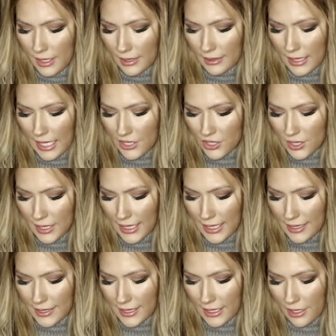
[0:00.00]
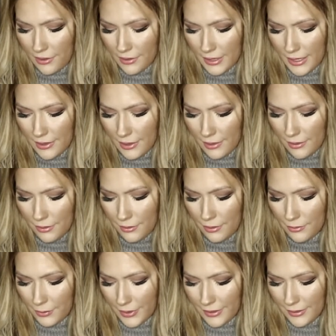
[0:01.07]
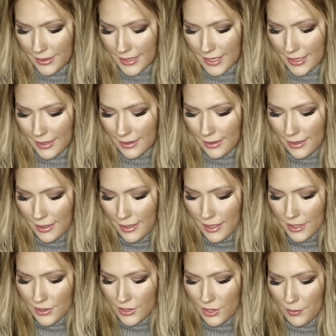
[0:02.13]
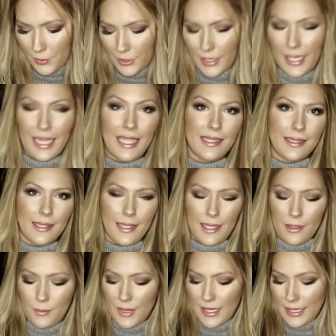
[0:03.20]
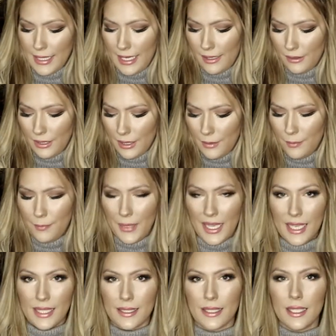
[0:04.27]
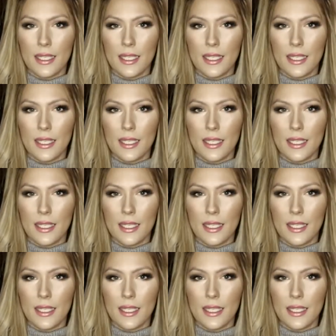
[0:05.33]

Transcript: Lash Enhancing, I already know, where is it? Super Enhancing Mascara Base.